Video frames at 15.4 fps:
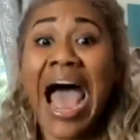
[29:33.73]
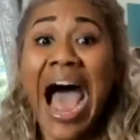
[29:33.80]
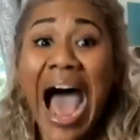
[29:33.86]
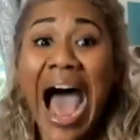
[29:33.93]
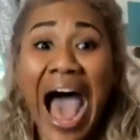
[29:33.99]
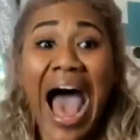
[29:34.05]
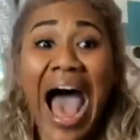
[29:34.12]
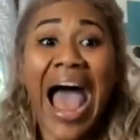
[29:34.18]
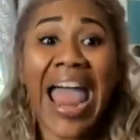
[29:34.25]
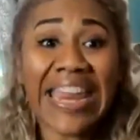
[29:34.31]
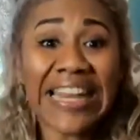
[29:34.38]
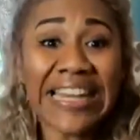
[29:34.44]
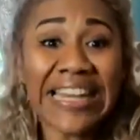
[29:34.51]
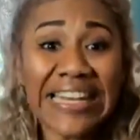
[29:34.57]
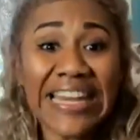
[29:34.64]
I
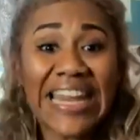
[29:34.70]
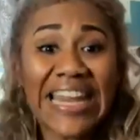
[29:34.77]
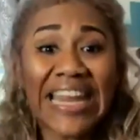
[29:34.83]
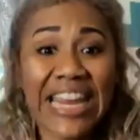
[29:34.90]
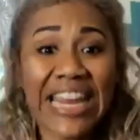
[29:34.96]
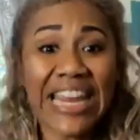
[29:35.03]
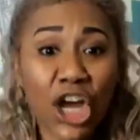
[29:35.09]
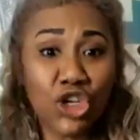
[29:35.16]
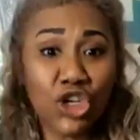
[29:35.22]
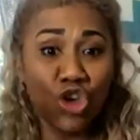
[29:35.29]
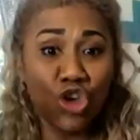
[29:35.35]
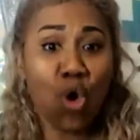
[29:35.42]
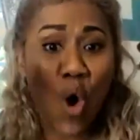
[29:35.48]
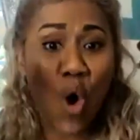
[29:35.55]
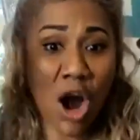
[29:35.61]
need
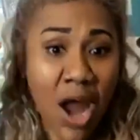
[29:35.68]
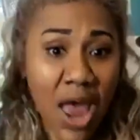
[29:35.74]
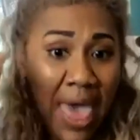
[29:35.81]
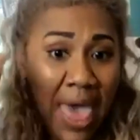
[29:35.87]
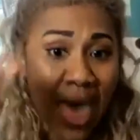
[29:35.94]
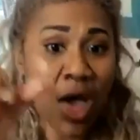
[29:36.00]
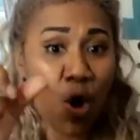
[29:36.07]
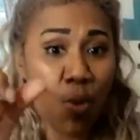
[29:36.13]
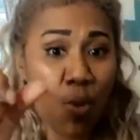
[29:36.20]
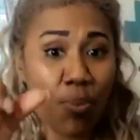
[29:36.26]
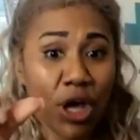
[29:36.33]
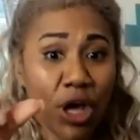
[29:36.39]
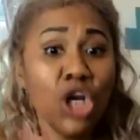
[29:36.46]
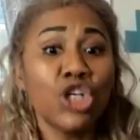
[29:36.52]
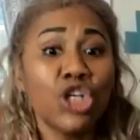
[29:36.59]
your help
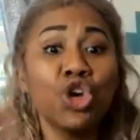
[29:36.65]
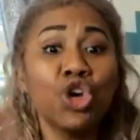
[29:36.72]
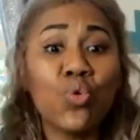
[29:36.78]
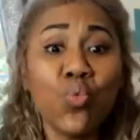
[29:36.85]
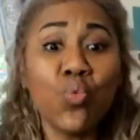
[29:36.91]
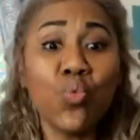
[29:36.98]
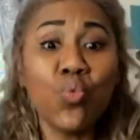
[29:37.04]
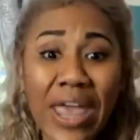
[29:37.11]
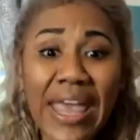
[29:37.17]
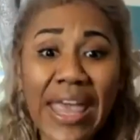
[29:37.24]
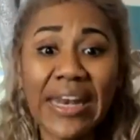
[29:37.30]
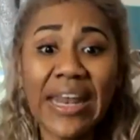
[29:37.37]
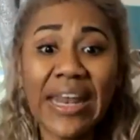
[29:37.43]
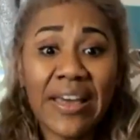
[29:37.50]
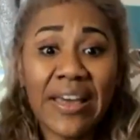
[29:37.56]
to
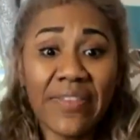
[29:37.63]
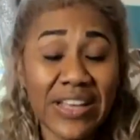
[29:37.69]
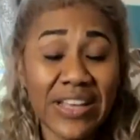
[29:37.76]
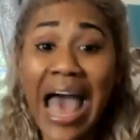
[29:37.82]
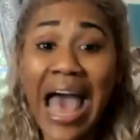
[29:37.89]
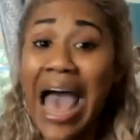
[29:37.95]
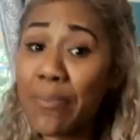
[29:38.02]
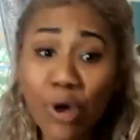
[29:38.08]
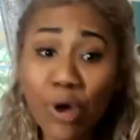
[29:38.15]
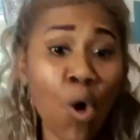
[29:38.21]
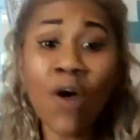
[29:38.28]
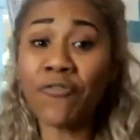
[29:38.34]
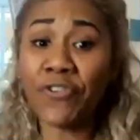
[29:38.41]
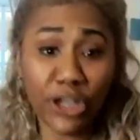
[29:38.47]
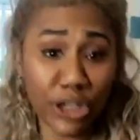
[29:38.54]
win this. I'm
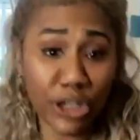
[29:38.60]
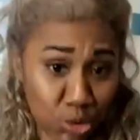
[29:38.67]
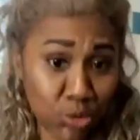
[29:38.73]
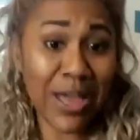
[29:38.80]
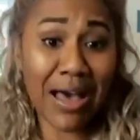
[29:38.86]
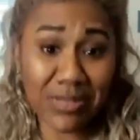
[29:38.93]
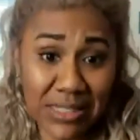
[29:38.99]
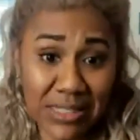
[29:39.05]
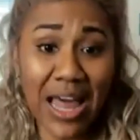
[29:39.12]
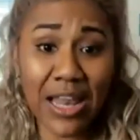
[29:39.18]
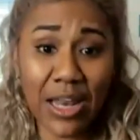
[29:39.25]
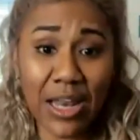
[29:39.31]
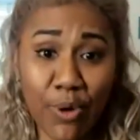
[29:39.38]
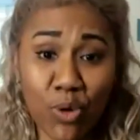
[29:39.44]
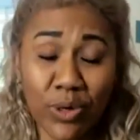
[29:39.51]
going for the
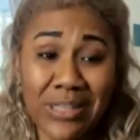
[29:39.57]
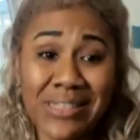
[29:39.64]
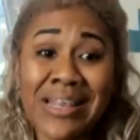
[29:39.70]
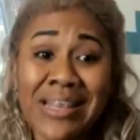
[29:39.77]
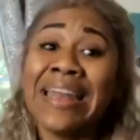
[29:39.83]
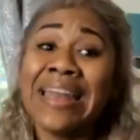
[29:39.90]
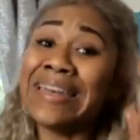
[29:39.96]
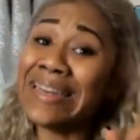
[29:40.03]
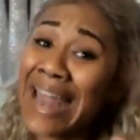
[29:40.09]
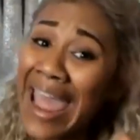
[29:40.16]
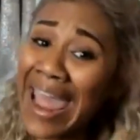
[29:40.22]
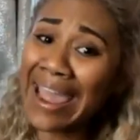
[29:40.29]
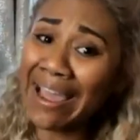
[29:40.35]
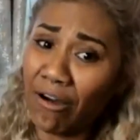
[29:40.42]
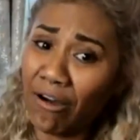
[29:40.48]
$2,000 bonus.
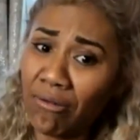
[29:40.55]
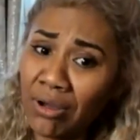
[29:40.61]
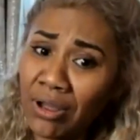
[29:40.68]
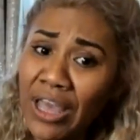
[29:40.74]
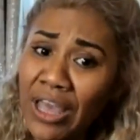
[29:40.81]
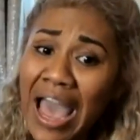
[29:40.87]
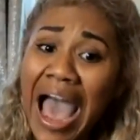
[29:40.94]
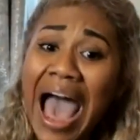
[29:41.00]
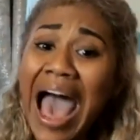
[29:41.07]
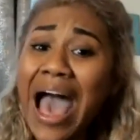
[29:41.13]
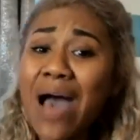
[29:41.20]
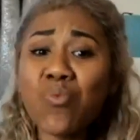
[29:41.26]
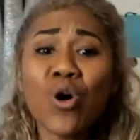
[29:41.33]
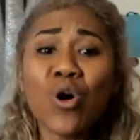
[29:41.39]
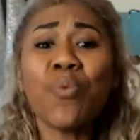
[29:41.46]
Now,
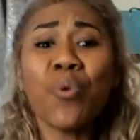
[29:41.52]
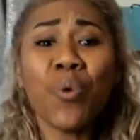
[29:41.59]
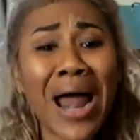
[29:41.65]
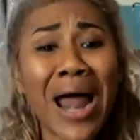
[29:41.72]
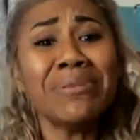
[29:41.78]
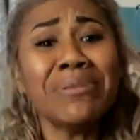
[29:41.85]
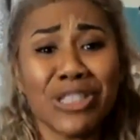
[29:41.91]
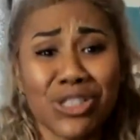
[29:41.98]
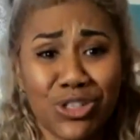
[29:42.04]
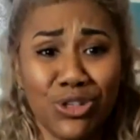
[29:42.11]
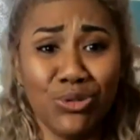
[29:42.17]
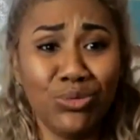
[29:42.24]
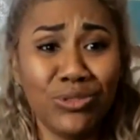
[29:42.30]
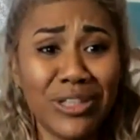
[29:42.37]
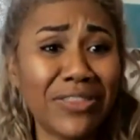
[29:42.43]
I will promise
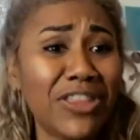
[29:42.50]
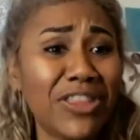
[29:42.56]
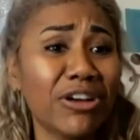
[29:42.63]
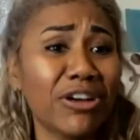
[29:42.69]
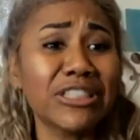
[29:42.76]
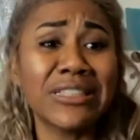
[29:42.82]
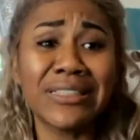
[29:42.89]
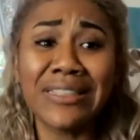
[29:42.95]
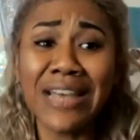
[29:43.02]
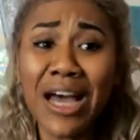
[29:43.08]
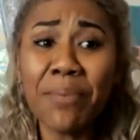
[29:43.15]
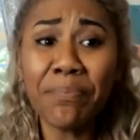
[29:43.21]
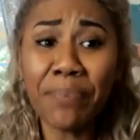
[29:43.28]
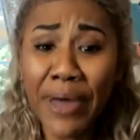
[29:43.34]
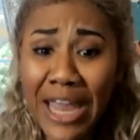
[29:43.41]
you that there are
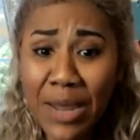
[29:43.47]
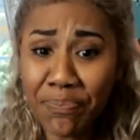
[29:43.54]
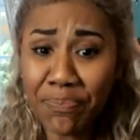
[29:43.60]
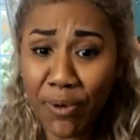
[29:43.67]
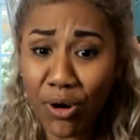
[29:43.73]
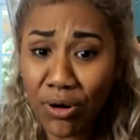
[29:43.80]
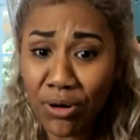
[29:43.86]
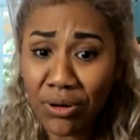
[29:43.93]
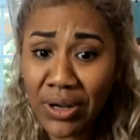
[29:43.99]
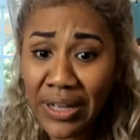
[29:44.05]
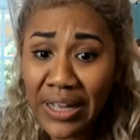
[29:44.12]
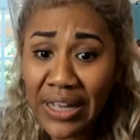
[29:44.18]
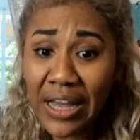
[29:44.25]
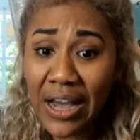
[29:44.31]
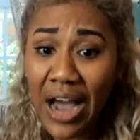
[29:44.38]
some people,
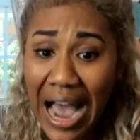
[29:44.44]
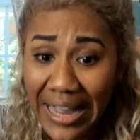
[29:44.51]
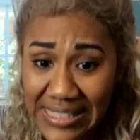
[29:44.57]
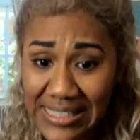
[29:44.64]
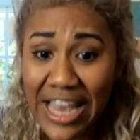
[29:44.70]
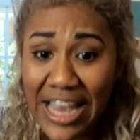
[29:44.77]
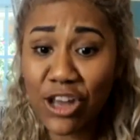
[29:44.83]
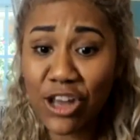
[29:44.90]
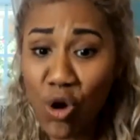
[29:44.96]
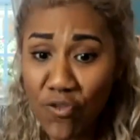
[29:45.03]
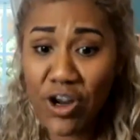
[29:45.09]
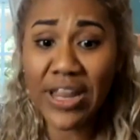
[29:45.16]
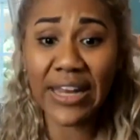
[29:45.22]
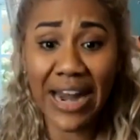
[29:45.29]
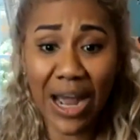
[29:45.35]
I can say it over
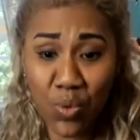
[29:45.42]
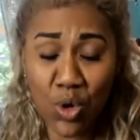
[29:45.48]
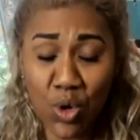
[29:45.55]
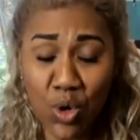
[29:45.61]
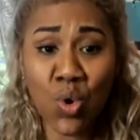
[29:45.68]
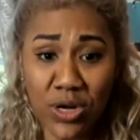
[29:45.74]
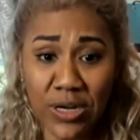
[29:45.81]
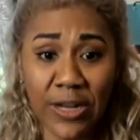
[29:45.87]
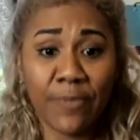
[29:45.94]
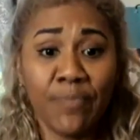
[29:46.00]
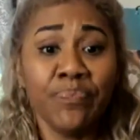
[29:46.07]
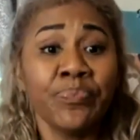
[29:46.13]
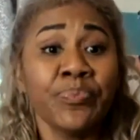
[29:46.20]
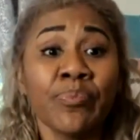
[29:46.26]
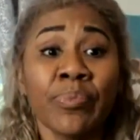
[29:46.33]
again, I will, Courtney.
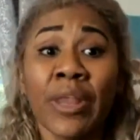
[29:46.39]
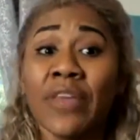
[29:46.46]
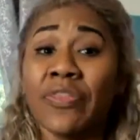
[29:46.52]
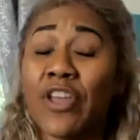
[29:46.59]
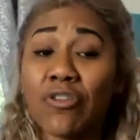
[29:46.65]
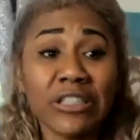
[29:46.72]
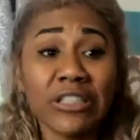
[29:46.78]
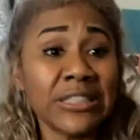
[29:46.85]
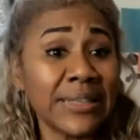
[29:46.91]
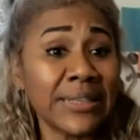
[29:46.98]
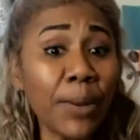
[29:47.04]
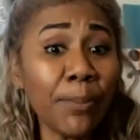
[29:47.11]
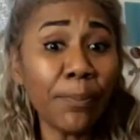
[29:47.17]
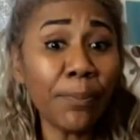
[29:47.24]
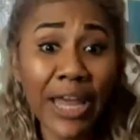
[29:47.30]
There are
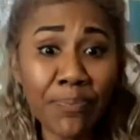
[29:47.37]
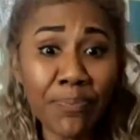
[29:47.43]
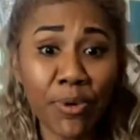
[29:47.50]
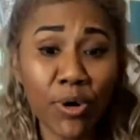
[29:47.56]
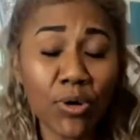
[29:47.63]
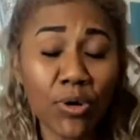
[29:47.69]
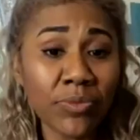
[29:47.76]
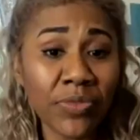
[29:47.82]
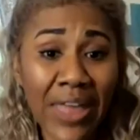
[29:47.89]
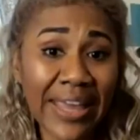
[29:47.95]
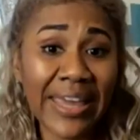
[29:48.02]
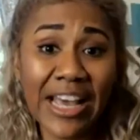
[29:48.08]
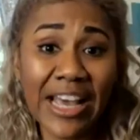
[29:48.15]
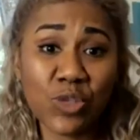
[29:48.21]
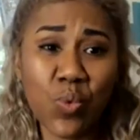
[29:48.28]
some people that,
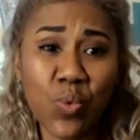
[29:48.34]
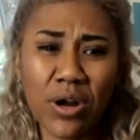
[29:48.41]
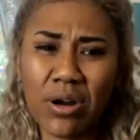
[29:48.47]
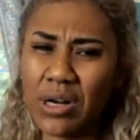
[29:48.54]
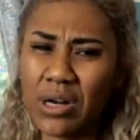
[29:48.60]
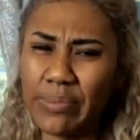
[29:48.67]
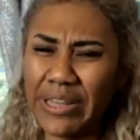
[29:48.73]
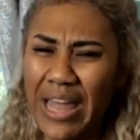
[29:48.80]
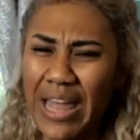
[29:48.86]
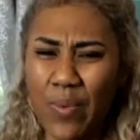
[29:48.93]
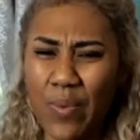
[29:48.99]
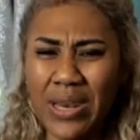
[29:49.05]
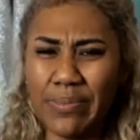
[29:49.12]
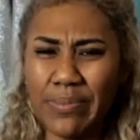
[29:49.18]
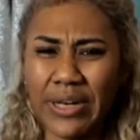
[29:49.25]
guess what, are going to be like,
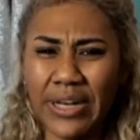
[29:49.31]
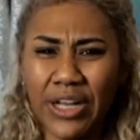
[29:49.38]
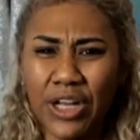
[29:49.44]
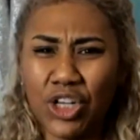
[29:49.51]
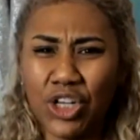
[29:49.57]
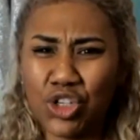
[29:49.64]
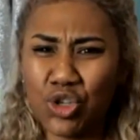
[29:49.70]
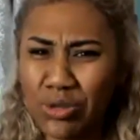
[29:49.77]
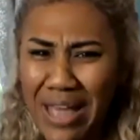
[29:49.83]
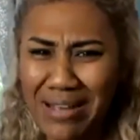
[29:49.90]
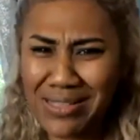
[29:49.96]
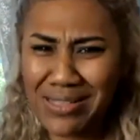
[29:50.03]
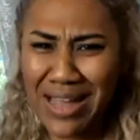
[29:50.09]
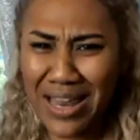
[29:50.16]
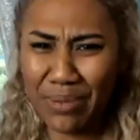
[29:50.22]
wait a minute,
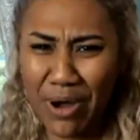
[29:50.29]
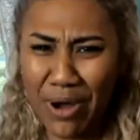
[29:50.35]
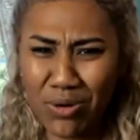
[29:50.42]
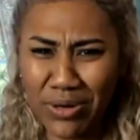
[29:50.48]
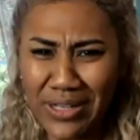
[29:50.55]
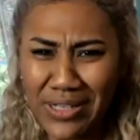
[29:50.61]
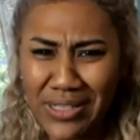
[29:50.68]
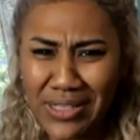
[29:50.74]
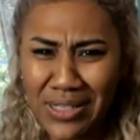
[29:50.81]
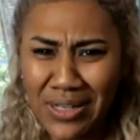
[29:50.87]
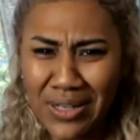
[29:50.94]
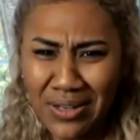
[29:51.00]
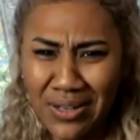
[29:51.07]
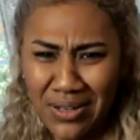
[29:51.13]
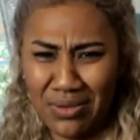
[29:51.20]
$2,000 bonus?
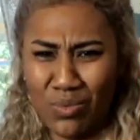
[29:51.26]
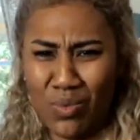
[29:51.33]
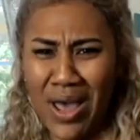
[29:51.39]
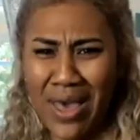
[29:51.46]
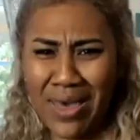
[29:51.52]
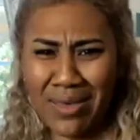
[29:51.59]
What?